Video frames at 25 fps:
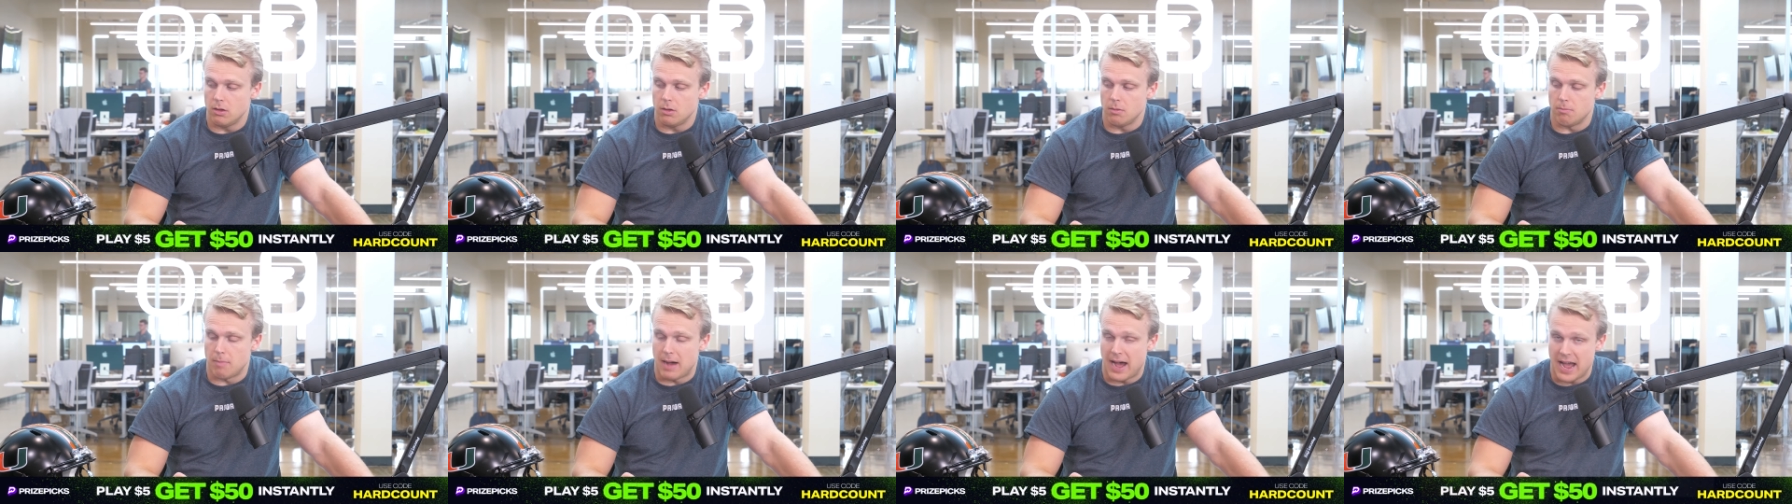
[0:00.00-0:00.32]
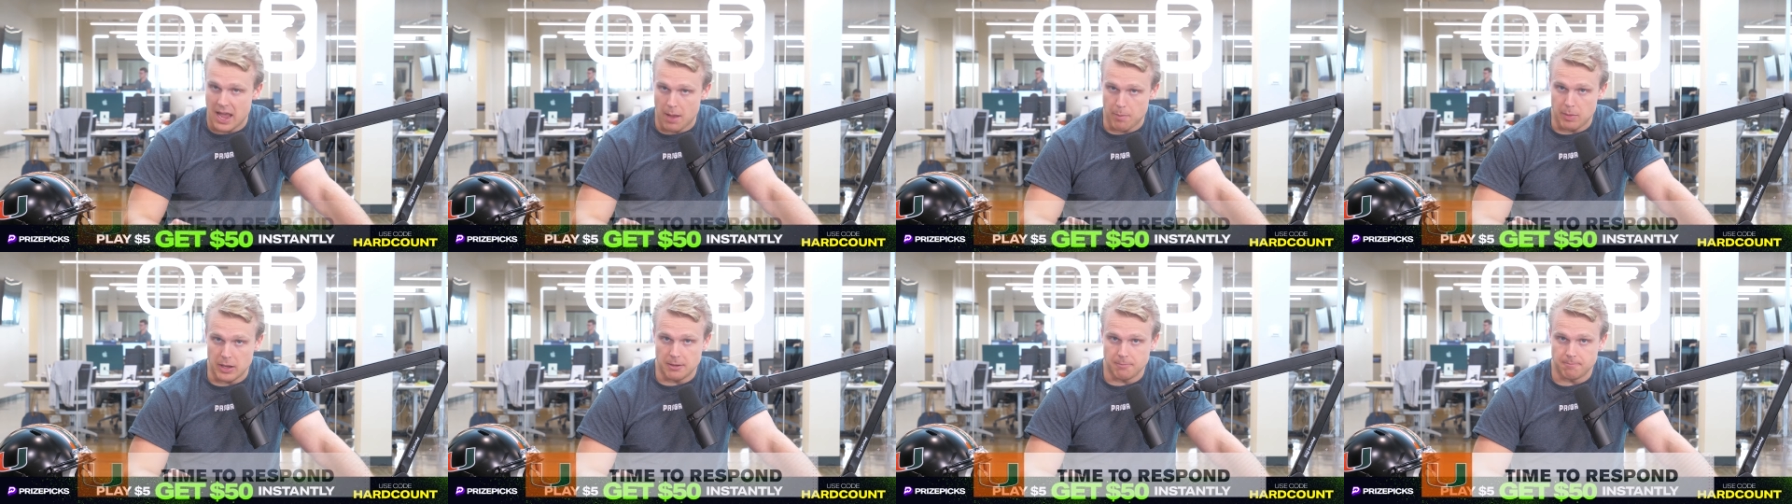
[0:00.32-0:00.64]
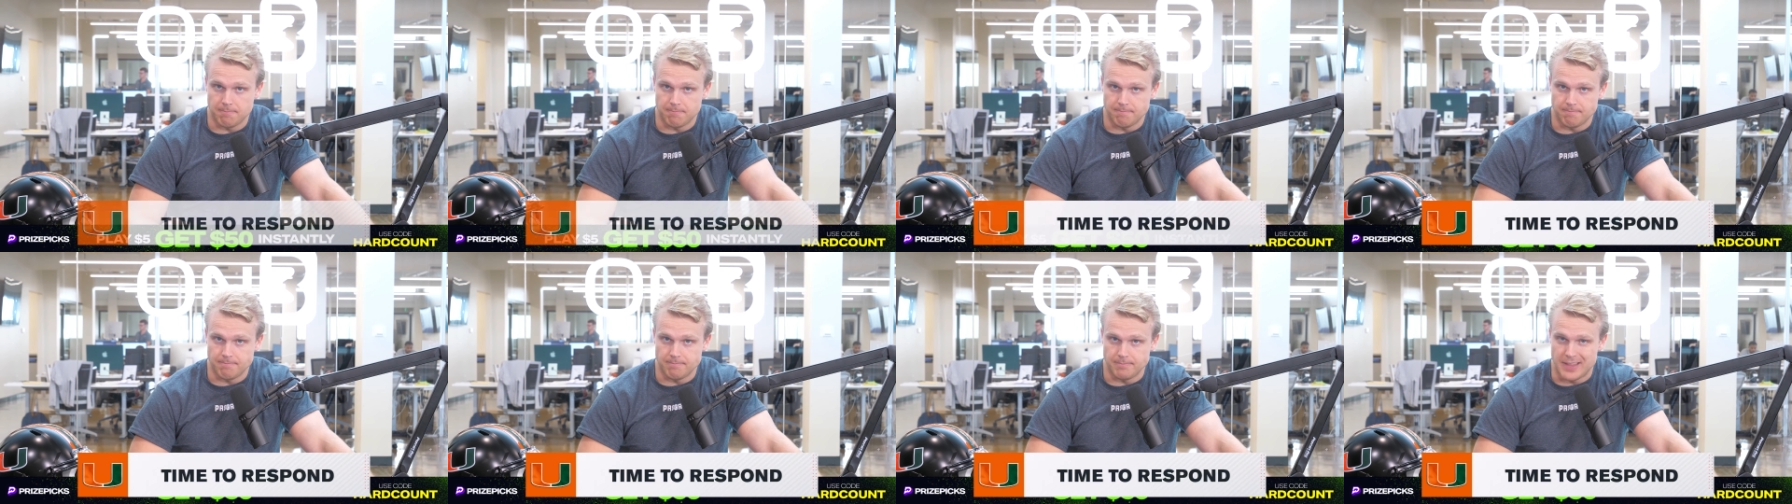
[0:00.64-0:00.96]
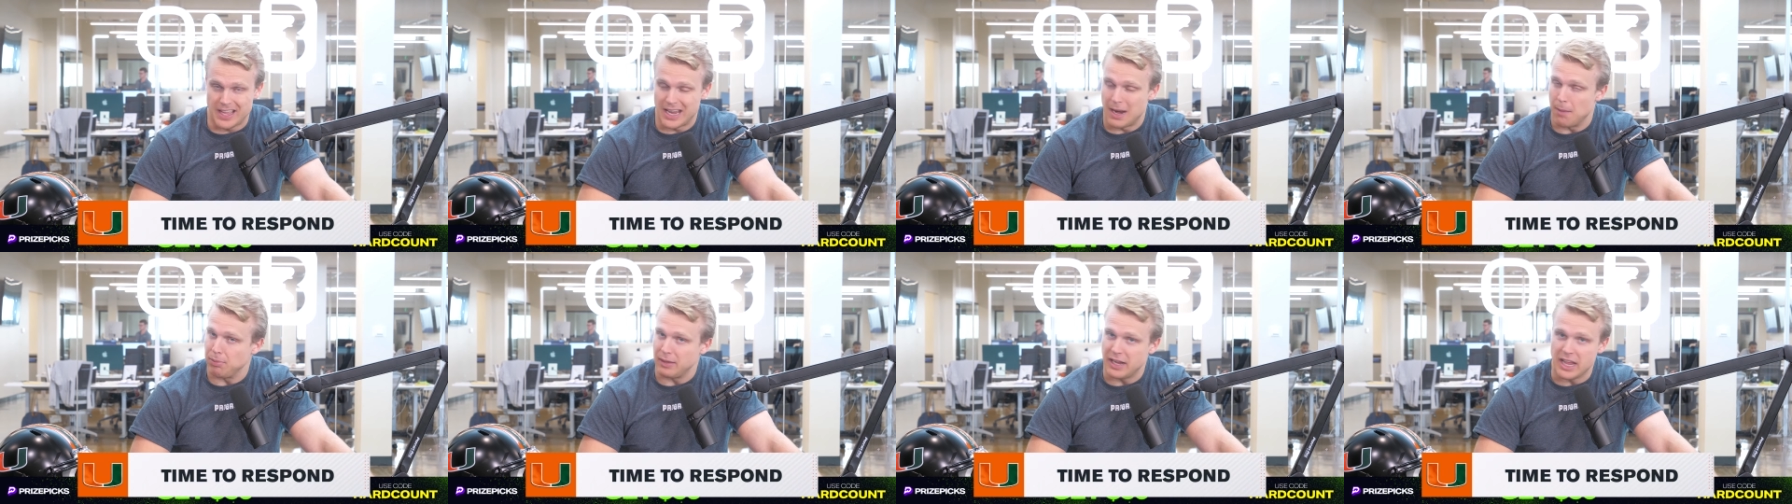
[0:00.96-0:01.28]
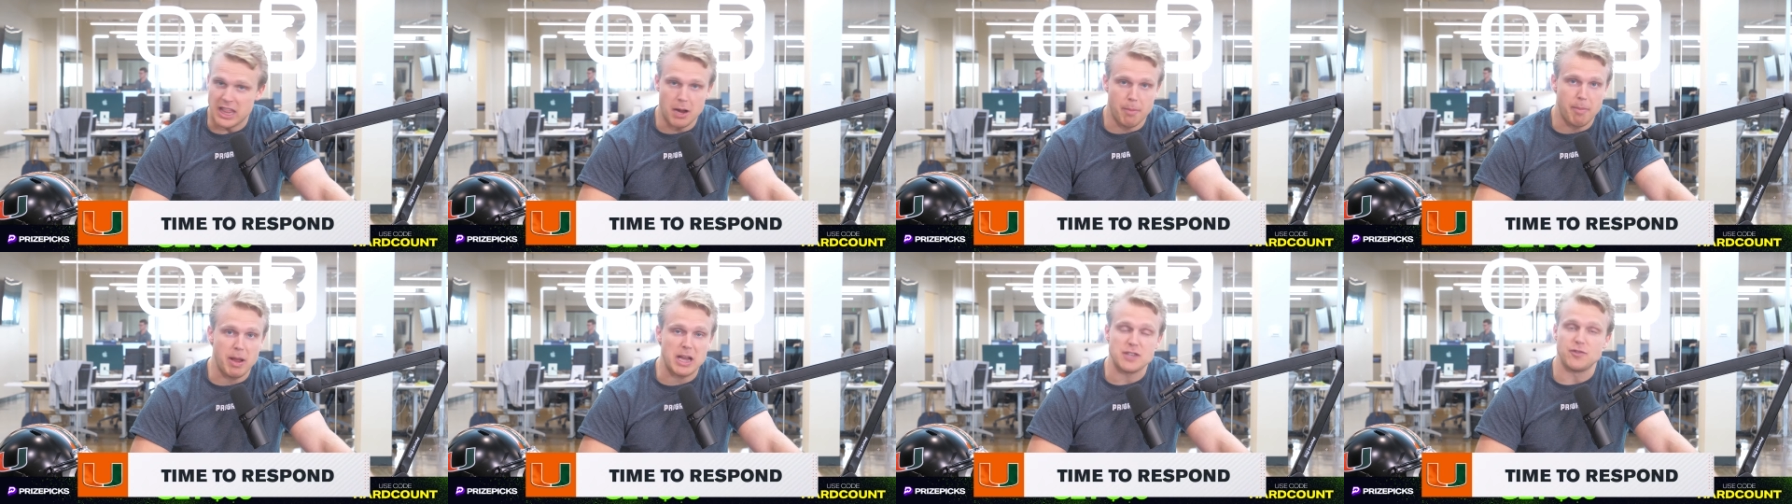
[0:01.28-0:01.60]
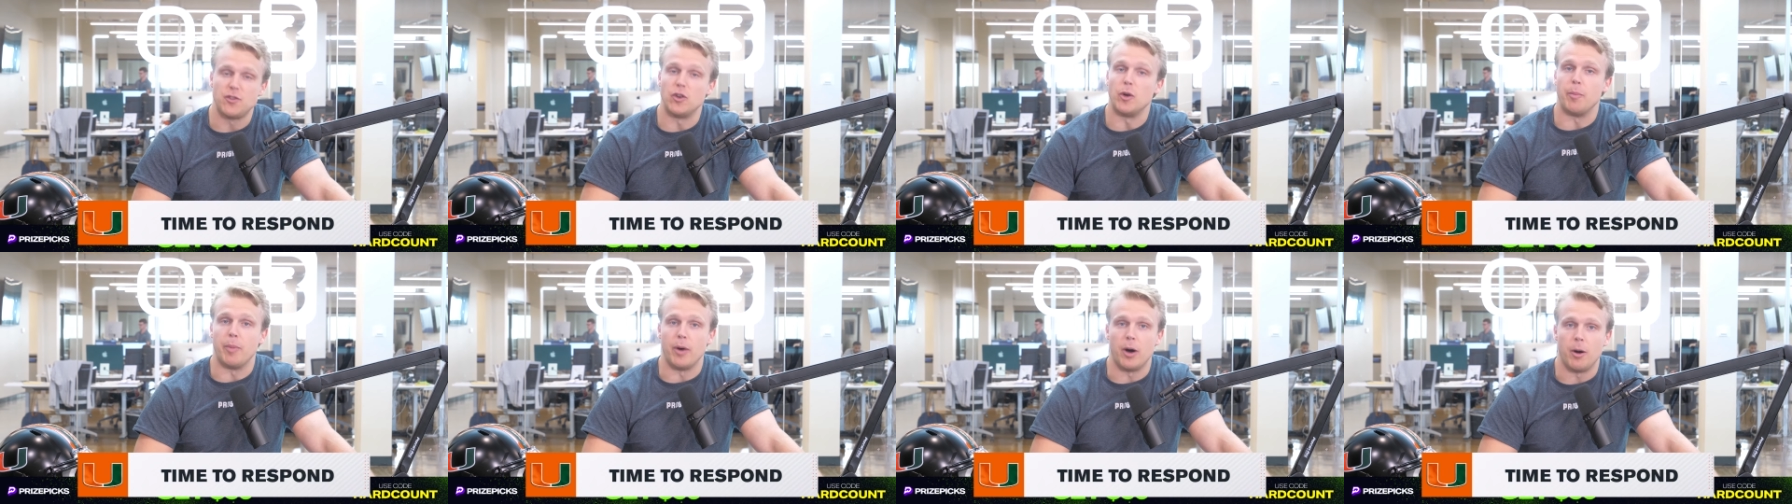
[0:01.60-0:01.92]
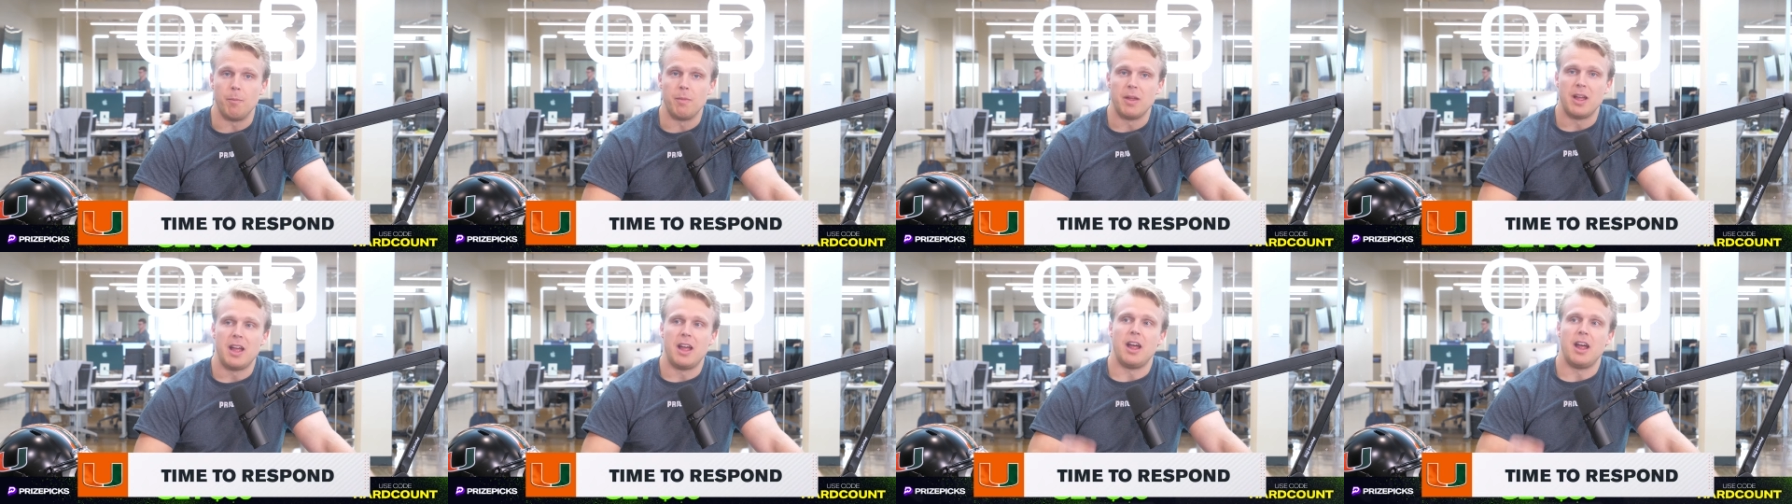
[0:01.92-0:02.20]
Miami didn't play their best football.